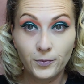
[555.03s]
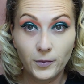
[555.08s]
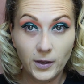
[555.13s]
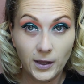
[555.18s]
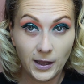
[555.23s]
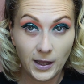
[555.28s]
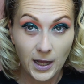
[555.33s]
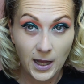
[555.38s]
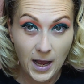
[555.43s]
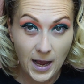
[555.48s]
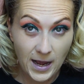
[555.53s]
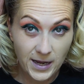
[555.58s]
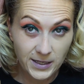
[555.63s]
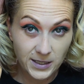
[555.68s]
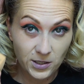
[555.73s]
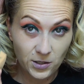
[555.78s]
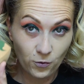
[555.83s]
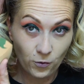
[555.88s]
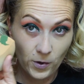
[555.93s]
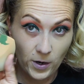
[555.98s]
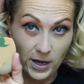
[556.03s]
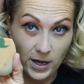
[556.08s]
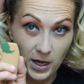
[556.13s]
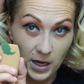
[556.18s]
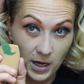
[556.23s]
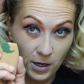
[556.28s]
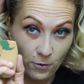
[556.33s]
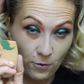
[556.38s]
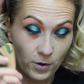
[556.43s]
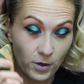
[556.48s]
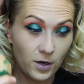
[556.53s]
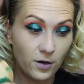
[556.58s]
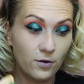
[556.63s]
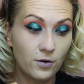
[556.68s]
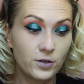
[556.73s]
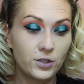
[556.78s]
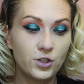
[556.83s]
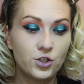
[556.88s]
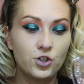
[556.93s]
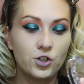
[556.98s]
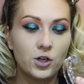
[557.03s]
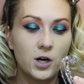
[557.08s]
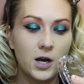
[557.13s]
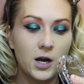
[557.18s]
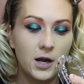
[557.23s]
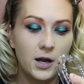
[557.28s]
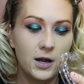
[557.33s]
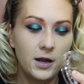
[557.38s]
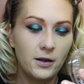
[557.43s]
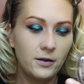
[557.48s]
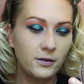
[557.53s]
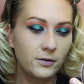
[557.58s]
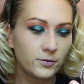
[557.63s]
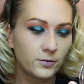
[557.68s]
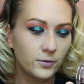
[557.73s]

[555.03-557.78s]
Last way we're going to try